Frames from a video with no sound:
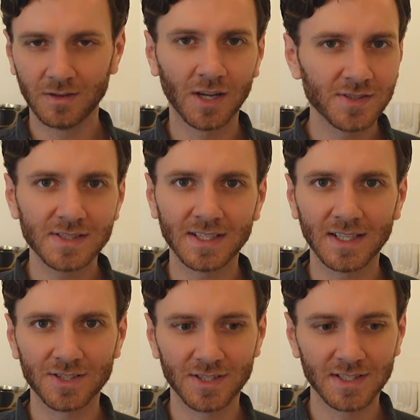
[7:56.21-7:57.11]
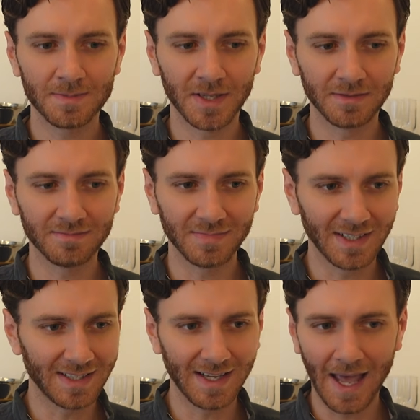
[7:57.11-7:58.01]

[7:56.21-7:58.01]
not just in kitchens, but in